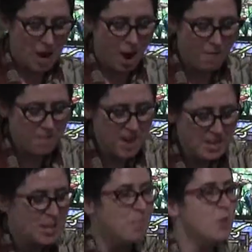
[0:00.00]
Our
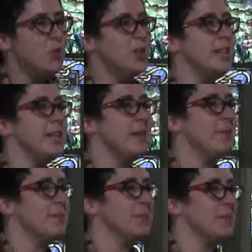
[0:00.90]
faith
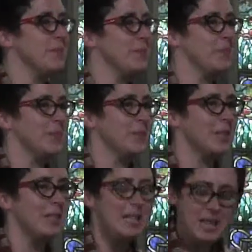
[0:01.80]
community
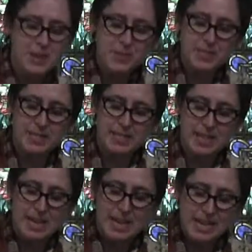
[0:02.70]
lives
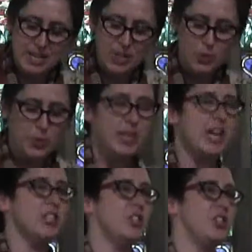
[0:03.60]
into
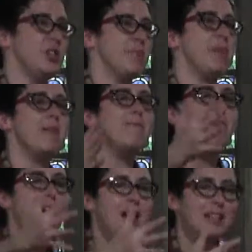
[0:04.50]
relationship by
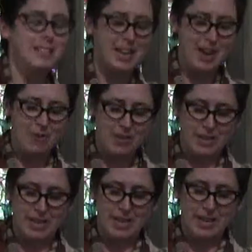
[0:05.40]

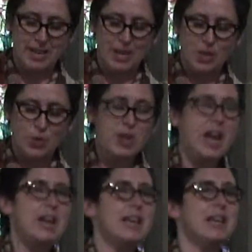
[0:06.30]
voluntarily
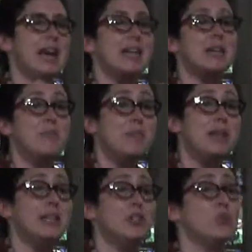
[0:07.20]
creating and
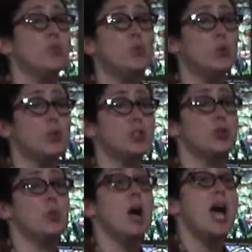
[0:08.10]
committing to
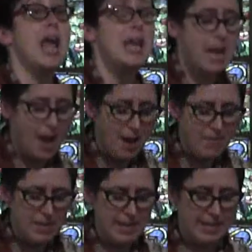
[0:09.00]
rules to a
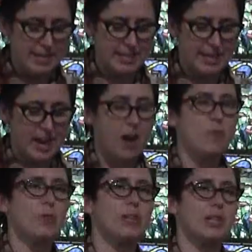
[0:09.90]
covenant
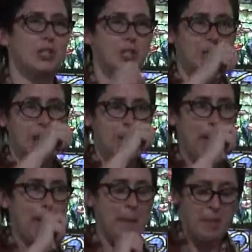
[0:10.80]
of relationship.
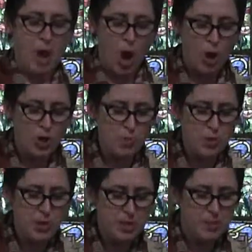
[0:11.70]
Our
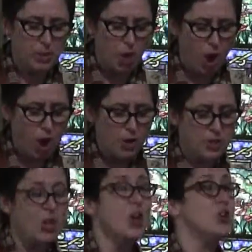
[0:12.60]
community
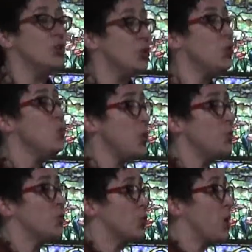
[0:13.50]
belongs to
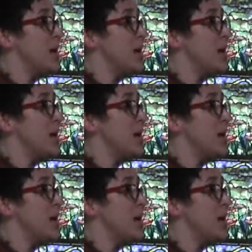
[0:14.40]
those